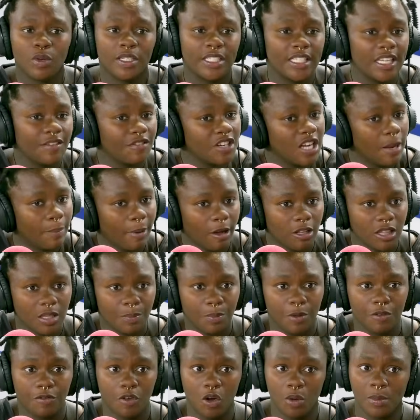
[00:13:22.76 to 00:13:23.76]
It wasn't even
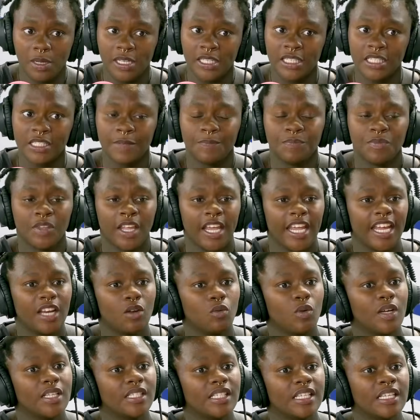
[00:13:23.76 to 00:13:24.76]
about the performance.
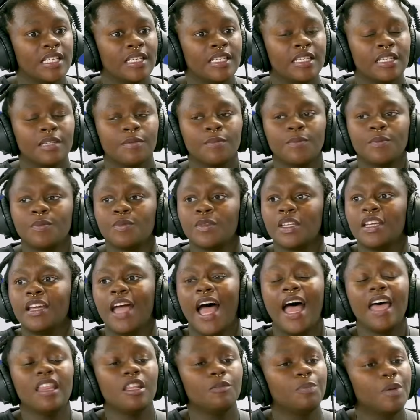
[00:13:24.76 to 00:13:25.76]
It wasn't...
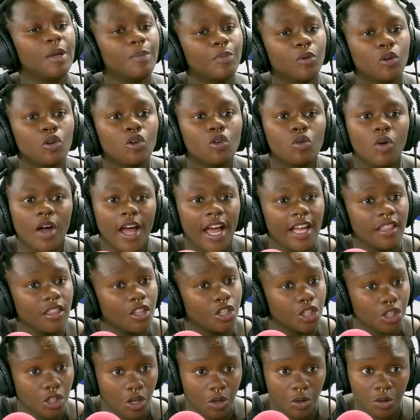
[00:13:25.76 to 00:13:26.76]
Other people who were
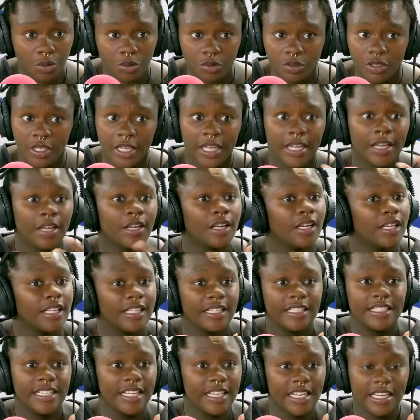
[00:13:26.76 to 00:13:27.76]
at the show
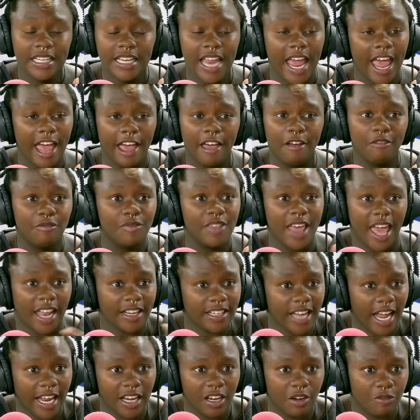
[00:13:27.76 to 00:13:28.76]
didn't have
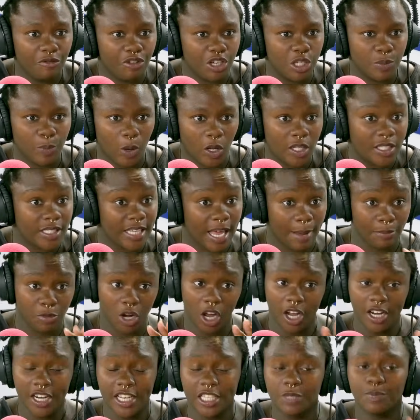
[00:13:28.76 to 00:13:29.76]
that kind of response.
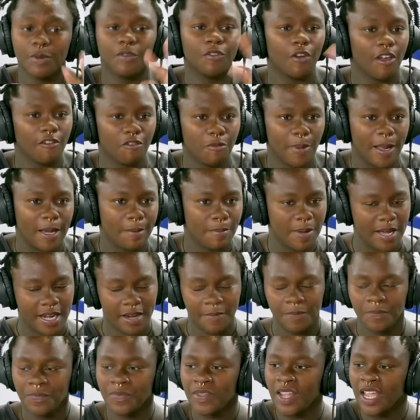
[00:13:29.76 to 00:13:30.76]
I'm not going to speak for everybody, but